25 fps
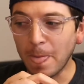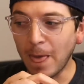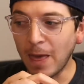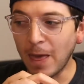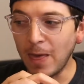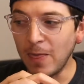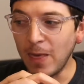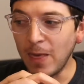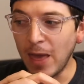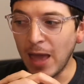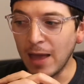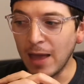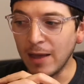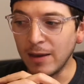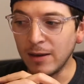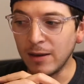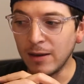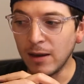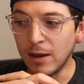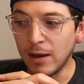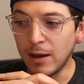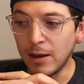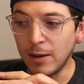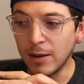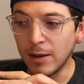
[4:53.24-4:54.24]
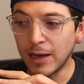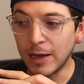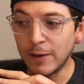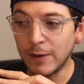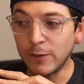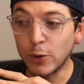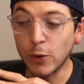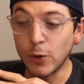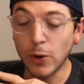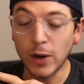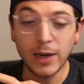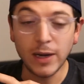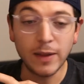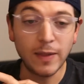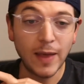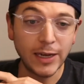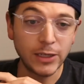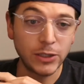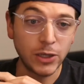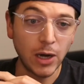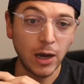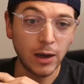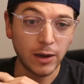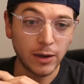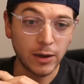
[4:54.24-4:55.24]
And kind of created that
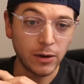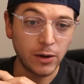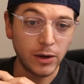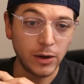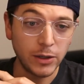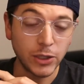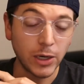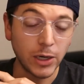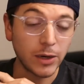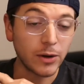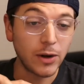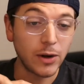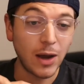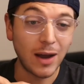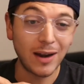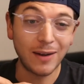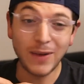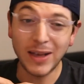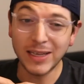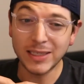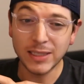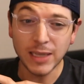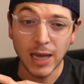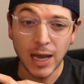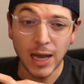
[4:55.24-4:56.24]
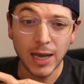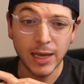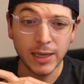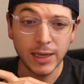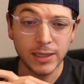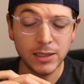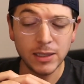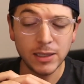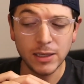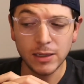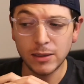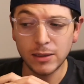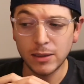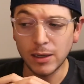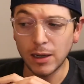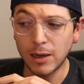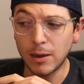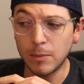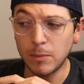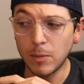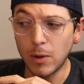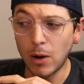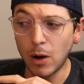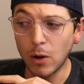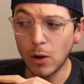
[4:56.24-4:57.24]
juggernaut of SIs that
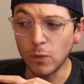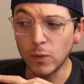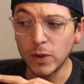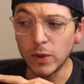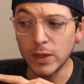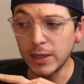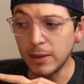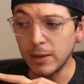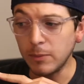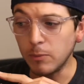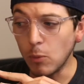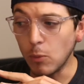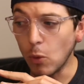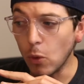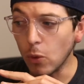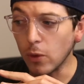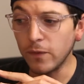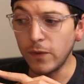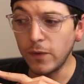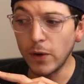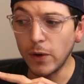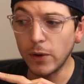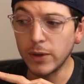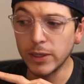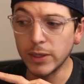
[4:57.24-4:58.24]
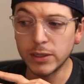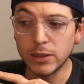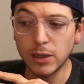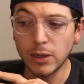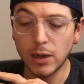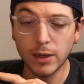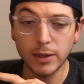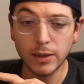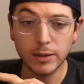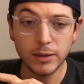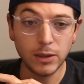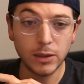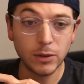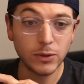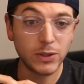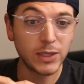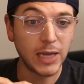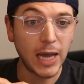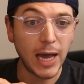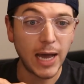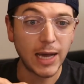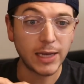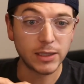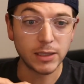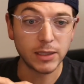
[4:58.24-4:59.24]
are really more focused on,
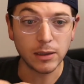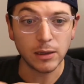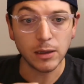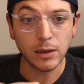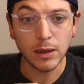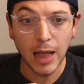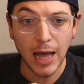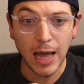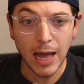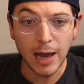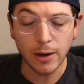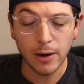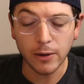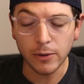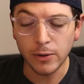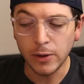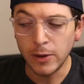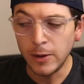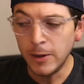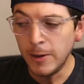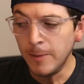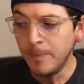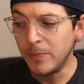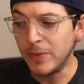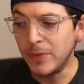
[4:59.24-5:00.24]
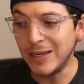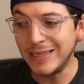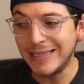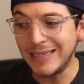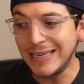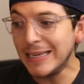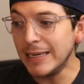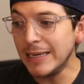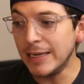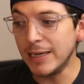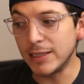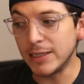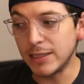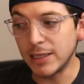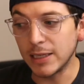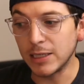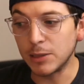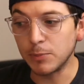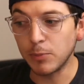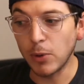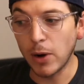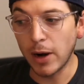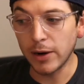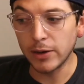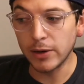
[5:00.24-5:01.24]
SaaS and cloud that didn't
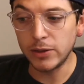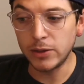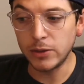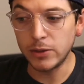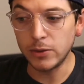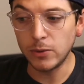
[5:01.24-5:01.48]
exist prior to